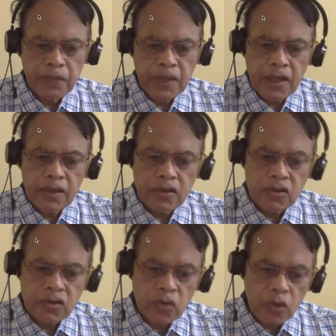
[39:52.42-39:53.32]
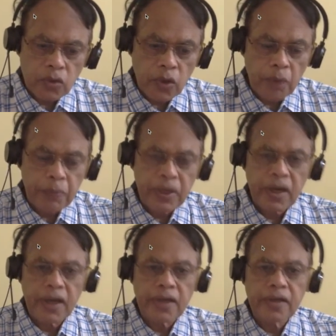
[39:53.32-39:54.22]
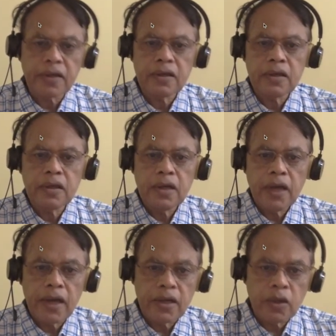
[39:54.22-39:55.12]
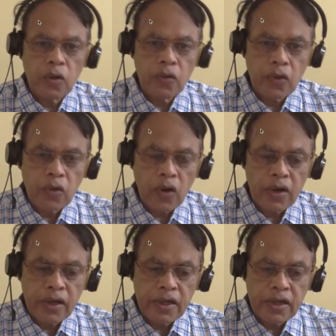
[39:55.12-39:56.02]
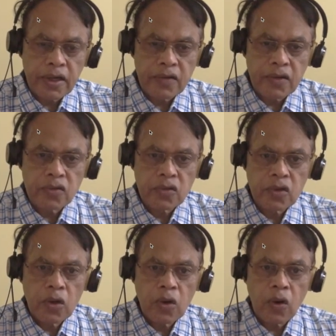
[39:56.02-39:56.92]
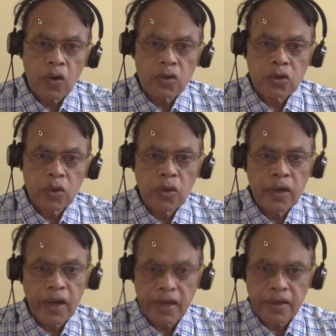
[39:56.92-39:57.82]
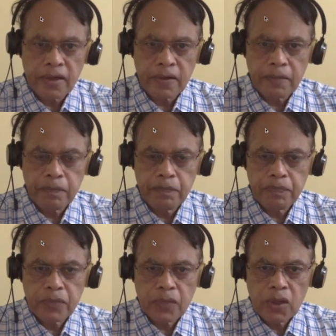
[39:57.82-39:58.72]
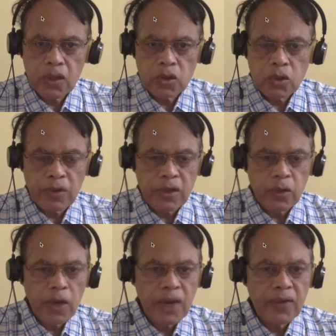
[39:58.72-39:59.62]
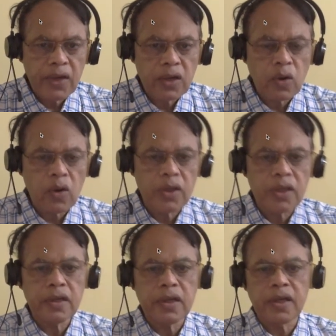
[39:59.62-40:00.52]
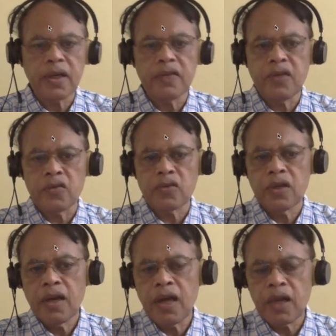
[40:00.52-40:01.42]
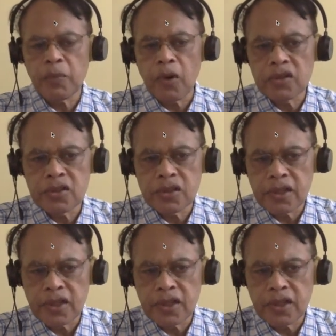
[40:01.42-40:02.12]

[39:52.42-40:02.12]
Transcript: The cysts also appear later, and they go for chronic kidney disease also later. So when you have a chronic kidney disease like polycystic kidney